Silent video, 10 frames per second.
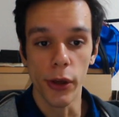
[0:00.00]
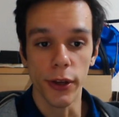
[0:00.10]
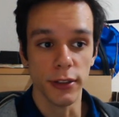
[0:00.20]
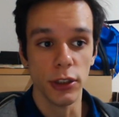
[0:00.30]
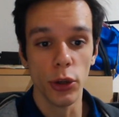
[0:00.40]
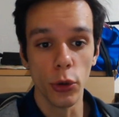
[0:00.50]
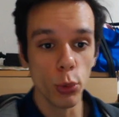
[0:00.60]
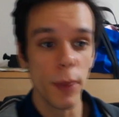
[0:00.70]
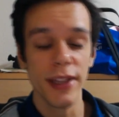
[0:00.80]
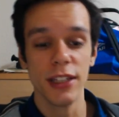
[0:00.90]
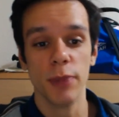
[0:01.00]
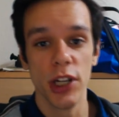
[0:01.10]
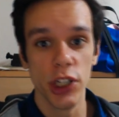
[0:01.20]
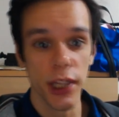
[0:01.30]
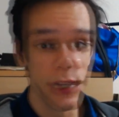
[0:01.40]
uh, young women,
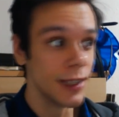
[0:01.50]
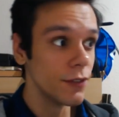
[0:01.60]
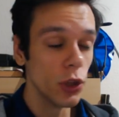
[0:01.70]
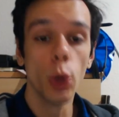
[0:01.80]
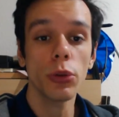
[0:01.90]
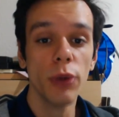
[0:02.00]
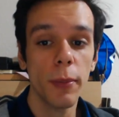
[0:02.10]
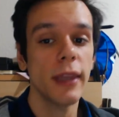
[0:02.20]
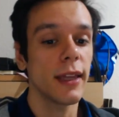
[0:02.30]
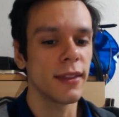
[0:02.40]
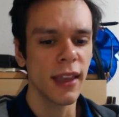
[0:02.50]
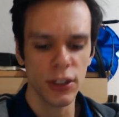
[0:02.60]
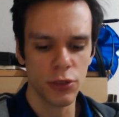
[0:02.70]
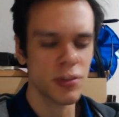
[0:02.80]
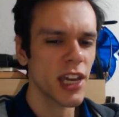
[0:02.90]
especially, and even older women, and
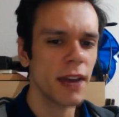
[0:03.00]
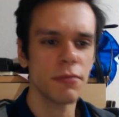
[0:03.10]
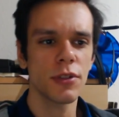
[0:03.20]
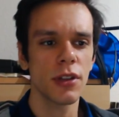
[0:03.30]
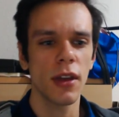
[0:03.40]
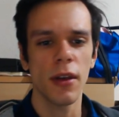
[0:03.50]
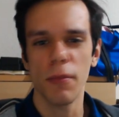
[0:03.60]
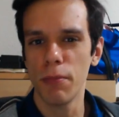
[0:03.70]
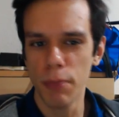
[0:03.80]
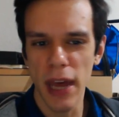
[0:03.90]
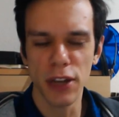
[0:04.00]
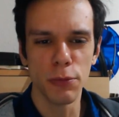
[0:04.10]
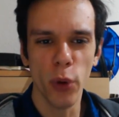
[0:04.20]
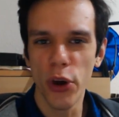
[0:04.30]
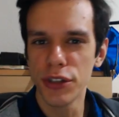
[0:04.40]
sometimes men
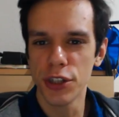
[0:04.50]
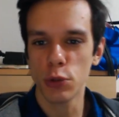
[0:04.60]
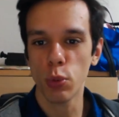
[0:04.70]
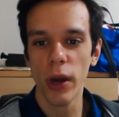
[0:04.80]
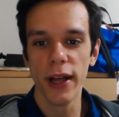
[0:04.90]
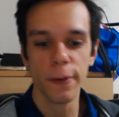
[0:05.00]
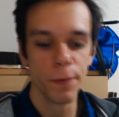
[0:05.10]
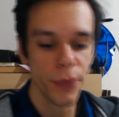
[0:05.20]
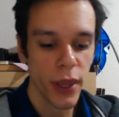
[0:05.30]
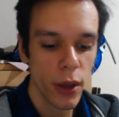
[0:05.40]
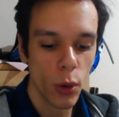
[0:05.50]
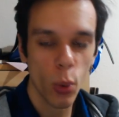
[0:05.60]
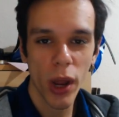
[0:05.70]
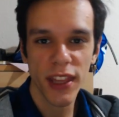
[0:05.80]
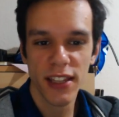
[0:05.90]
and boys as well,
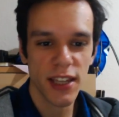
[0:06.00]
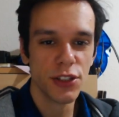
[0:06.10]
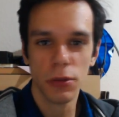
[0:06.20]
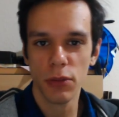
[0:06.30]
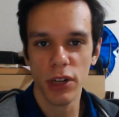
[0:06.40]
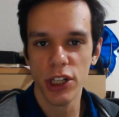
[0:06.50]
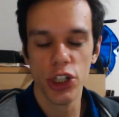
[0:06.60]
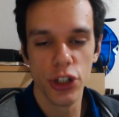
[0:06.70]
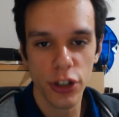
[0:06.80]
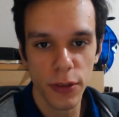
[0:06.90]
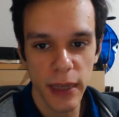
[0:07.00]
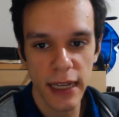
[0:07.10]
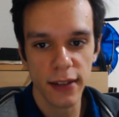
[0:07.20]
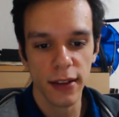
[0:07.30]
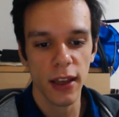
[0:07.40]
when they say something really
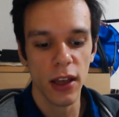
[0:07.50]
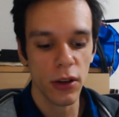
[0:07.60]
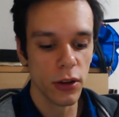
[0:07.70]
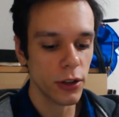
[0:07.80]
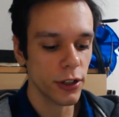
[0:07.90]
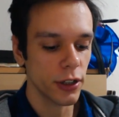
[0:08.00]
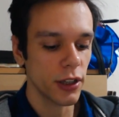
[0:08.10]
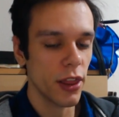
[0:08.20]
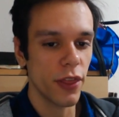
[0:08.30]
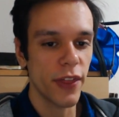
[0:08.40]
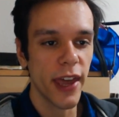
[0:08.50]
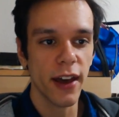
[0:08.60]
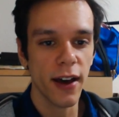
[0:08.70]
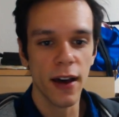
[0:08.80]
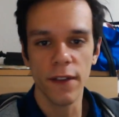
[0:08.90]
stupid or they
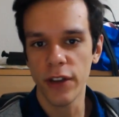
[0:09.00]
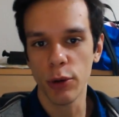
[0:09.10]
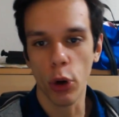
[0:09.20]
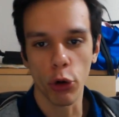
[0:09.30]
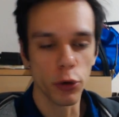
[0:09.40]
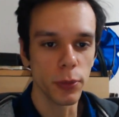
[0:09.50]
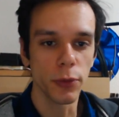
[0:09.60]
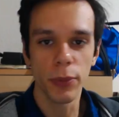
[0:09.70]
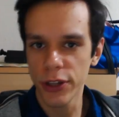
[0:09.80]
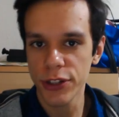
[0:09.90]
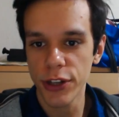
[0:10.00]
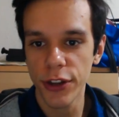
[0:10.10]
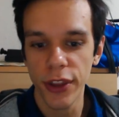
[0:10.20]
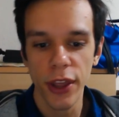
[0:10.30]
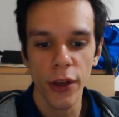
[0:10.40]
are a very horrible
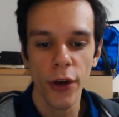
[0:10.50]
person,